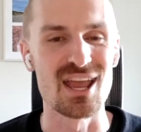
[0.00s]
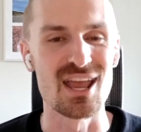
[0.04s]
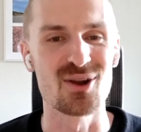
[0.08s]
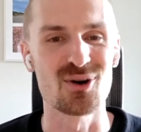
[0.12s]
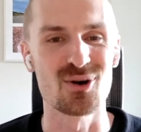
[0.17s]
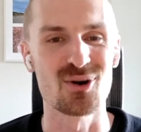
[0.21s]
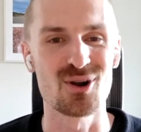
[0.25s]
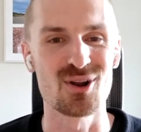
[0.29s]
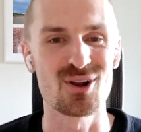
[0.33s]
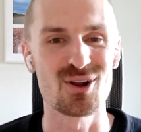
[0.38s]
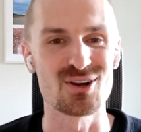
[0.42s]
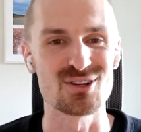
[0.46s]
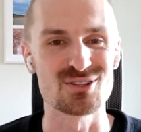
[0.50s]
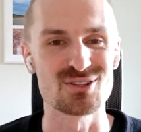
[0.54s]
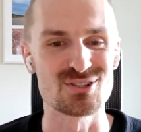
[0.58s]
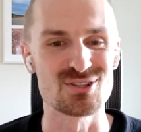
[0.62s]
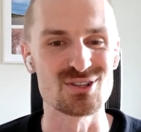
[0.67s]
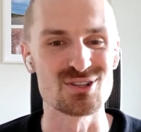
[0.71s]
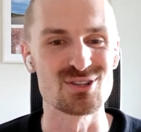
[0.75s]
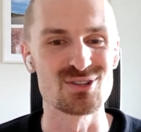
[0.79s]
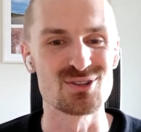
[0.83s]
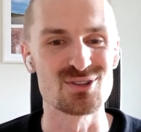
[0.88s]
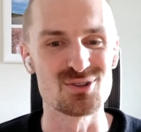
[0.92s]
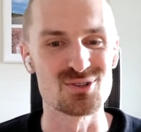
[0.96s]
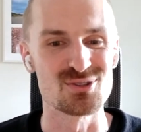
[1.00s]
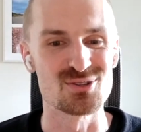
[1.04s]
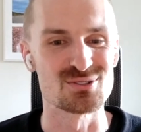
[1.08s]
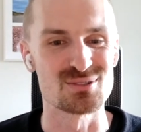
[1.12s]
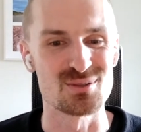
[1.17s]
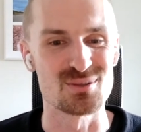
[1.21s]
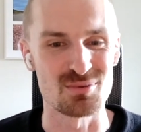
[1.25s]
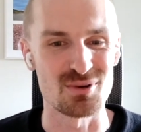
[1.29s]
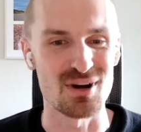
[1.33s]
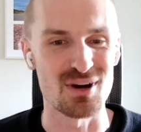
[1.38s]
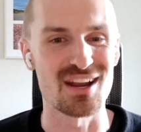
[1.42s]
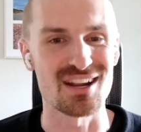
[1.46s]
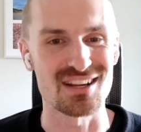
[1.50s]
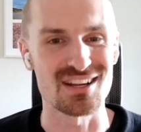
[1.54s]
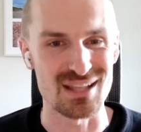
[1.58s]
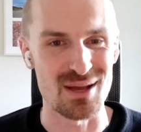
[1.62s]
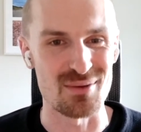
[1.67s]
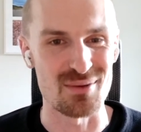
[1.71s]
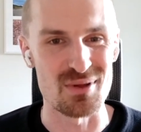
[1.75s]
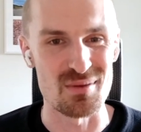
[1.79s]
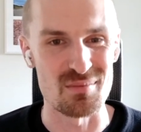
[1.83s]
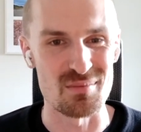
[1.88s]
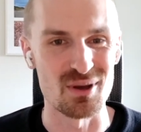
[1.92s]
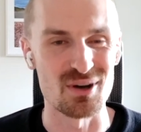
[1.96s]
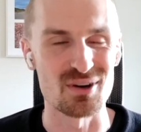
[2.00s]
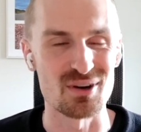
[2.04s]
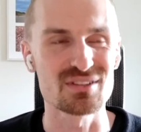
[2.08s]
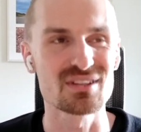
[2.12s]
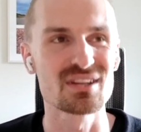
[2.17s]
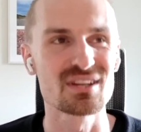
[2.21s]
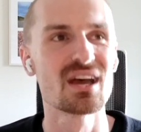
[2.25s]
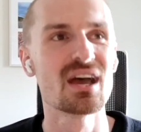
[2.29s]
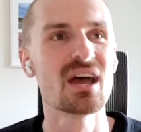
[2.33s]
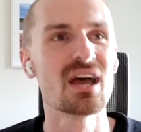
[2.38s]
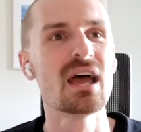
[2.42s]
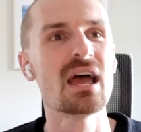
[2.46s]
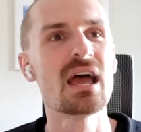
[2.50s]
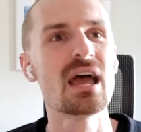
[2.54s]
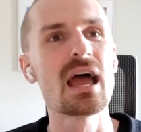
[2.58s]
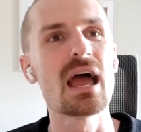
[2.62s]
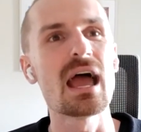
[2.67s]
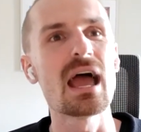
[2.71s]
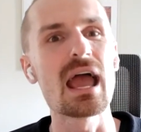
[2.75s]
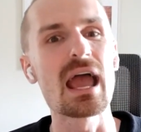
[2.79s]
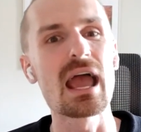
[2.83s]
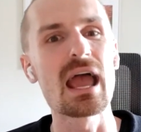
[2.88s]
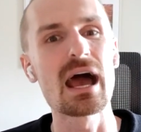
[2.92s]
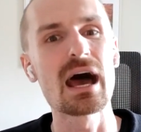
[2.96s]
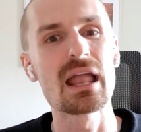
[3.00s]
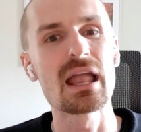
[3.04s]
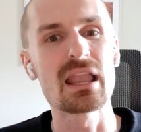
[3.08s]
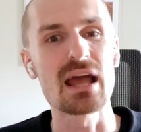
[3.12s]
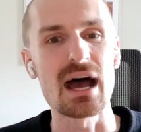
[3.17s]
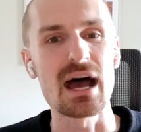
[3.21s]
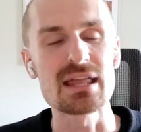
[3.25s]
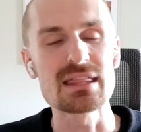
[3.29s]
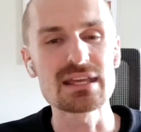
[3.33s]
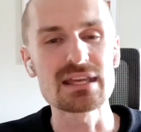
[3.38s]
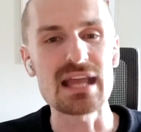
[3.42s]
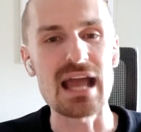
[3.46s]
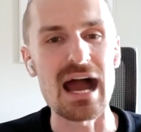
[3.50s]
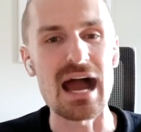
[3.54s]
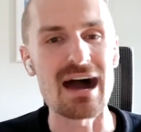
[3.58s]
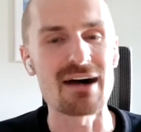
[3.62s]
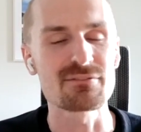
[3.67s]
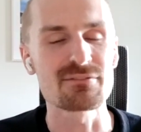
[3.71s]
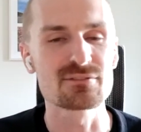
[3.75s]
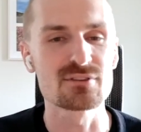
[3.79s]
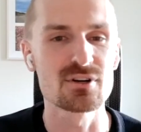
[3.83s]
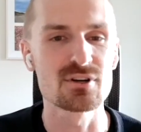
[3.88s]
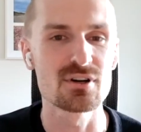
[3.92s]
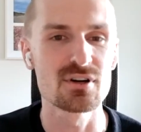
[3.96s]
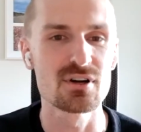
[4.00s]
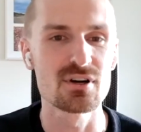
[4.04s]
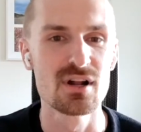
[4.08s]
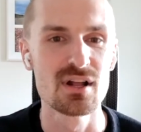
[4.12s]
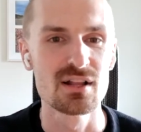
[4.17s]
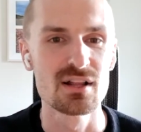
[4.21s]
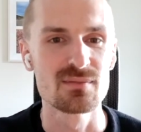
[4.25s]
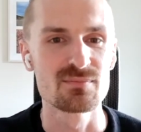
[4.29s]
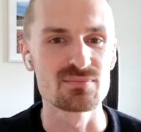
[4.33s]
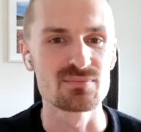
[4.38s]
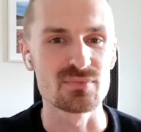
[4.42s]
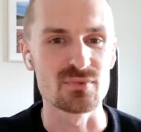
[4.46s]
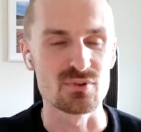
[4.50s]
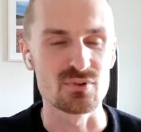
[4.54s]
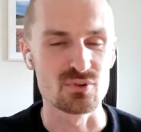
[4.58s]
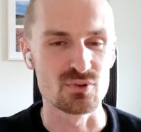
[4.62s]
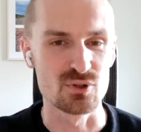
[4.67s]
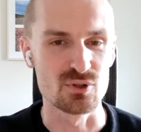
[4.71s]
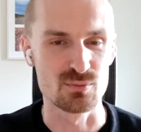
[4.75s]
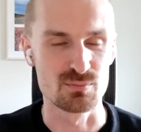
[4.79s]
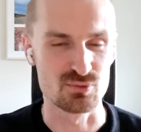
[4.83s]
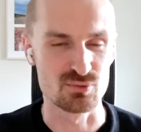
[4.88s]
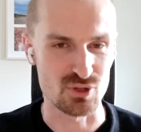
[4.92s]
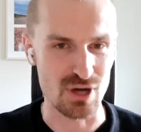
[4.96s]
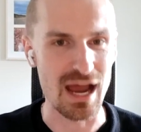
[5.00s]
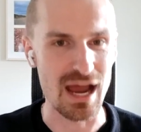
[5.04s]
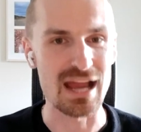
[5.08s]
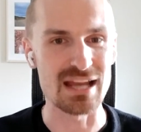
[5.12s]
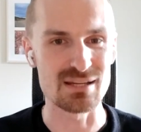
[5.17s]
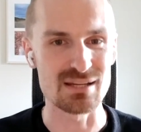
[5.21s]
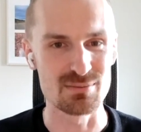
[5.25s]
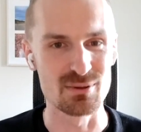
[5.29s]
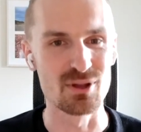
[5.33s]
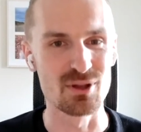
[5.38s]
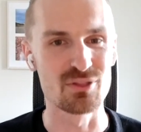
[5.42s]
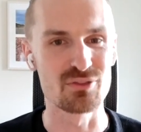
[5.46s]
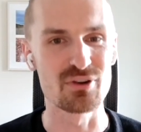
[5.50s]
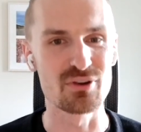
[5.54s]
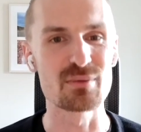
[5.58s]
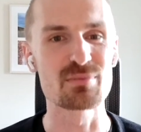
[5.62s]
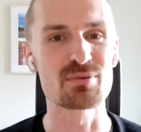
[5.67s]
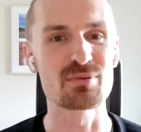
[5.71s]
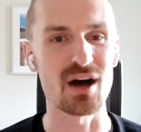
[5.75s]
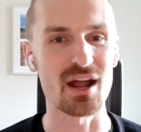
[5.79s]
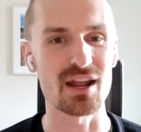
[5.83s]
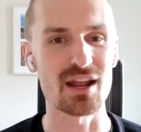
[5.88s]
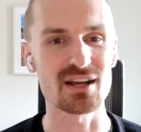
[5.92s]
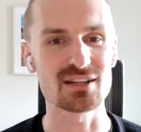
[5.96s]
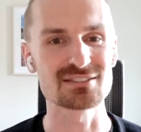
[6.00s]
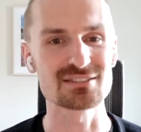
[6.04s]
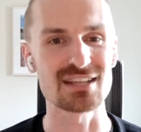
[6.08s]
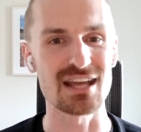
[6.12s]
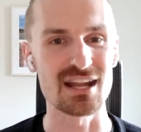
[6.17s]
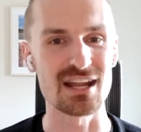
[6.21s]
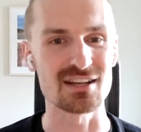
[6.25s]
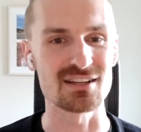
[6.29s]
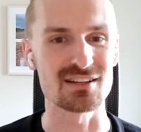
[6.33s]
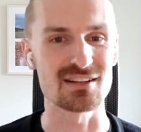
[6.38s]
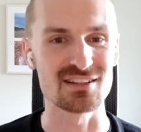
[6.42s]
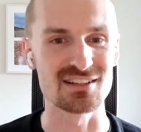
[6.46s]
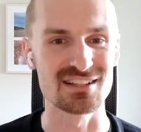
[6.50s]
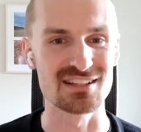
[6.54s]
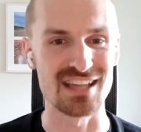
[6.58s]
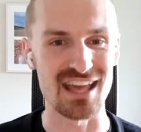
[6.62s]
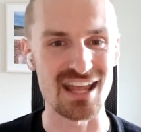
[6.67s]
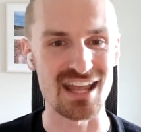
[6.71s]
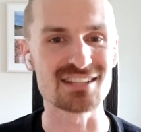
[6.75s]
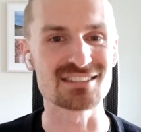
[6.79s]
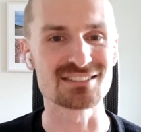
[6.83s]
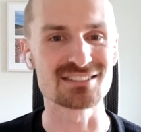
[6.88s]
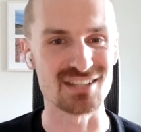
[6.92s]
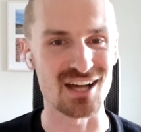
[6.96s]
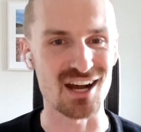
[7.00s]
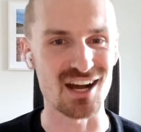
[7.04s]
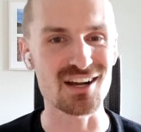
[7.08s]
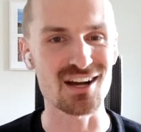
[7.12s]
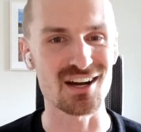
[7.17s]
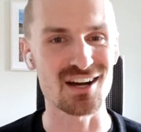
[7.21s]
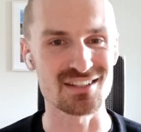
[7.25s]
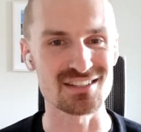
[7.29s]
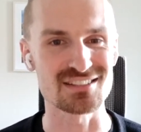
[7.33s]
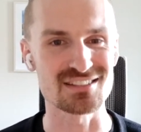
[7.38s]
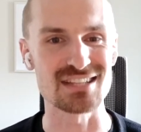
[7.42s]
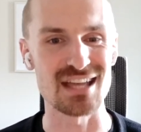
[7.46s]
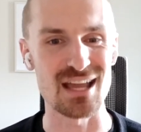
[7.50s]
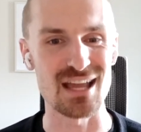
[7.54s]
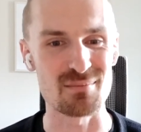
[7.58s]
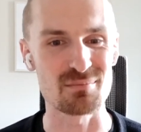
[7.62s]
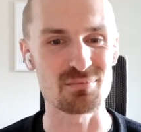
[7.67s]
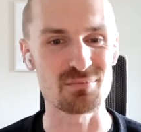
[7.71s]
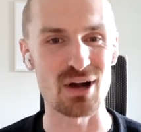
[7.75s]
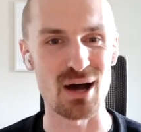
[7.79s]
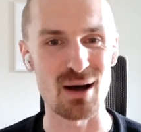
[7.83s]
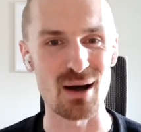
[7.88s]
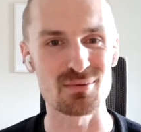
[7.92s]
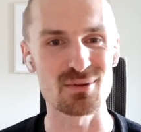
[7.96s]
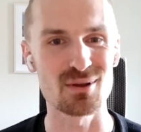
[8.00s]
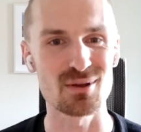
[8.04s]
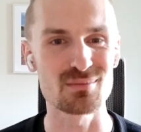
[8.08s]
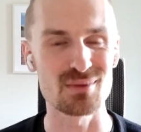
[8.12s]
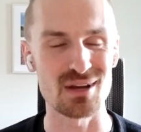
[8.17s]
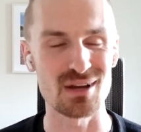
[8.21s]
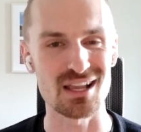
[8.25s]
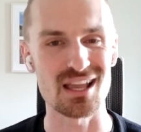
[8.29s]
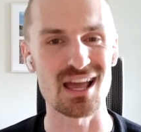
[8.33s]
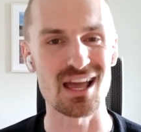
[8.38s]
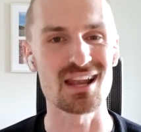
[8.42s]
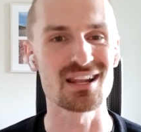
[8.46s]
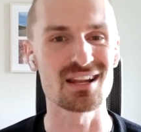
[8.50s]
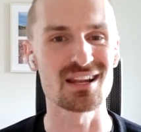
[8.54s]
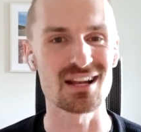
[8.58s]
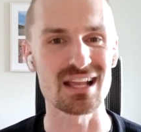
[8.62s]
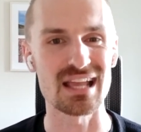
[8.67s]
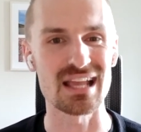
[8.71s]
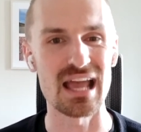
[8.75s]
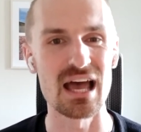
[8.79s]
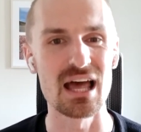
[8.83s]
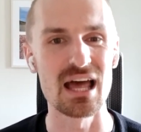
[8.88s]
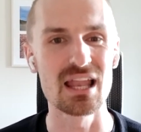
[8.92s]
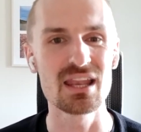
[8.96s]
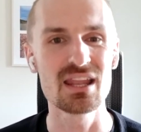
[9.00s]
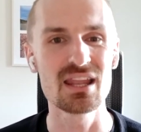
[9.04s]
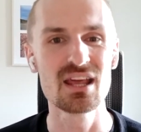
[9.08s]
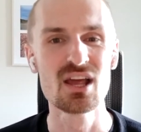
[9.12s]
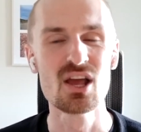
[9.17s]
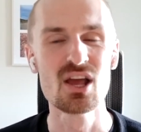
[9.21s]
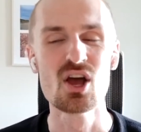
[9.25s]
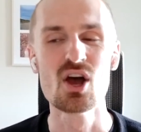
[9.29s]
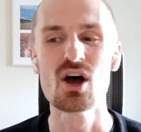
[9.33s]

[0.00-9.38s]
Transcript: in order to use the product that we build. And I think after trying to build three products and getting stuck on the same problem again and again,